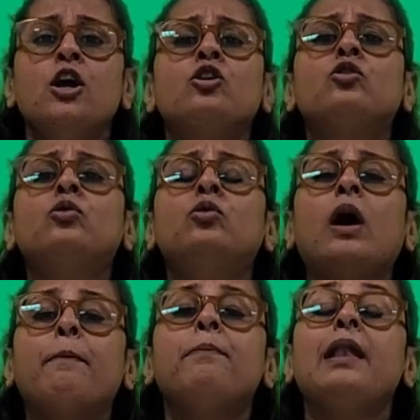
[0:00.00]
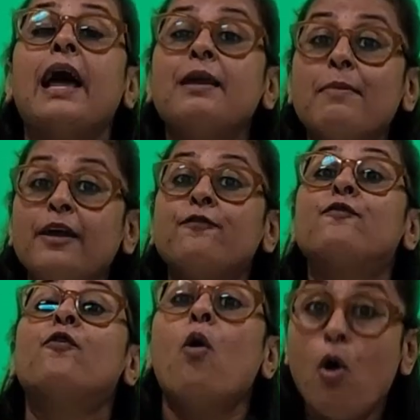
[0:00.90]
to apply my
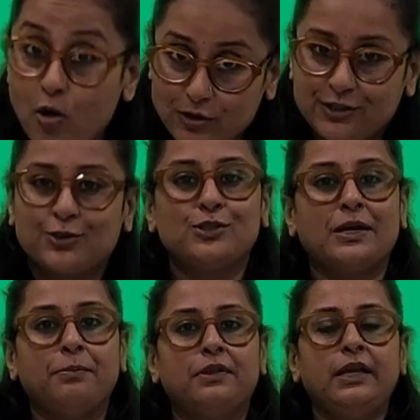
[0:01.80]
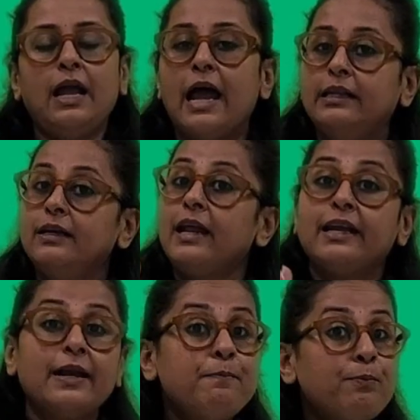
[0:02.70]
force to something, either I
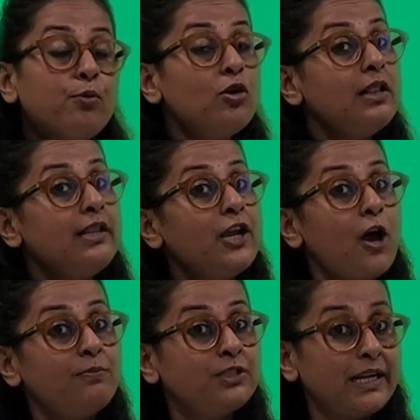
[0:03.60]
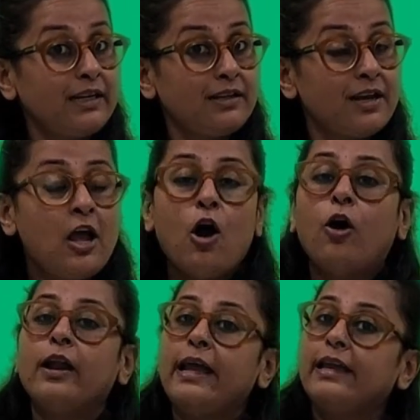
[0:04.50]
can pull the object or
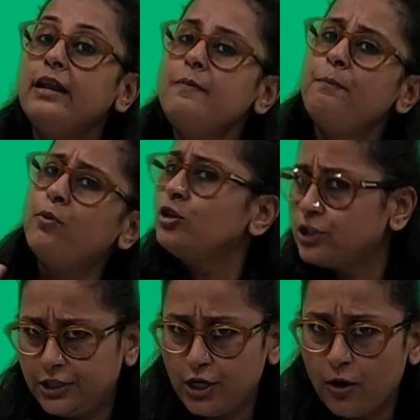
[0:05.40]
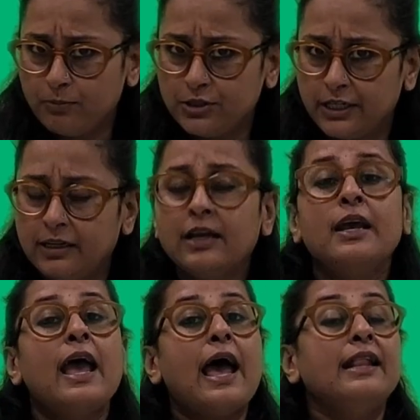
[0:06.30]
I can push the object,
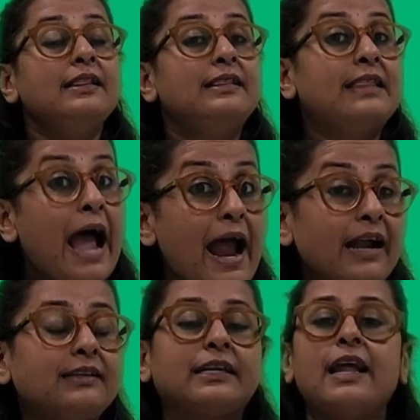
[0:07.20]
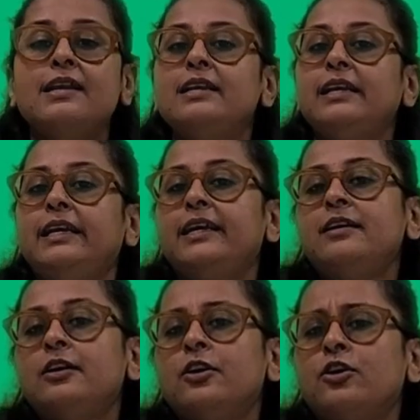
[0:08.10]
and that can lead
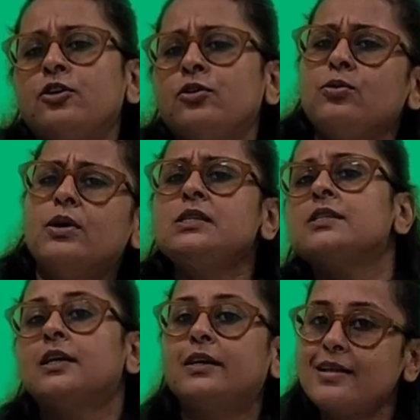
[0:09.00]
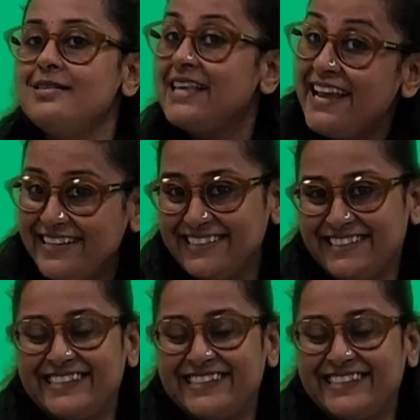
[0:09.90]
to a certain things.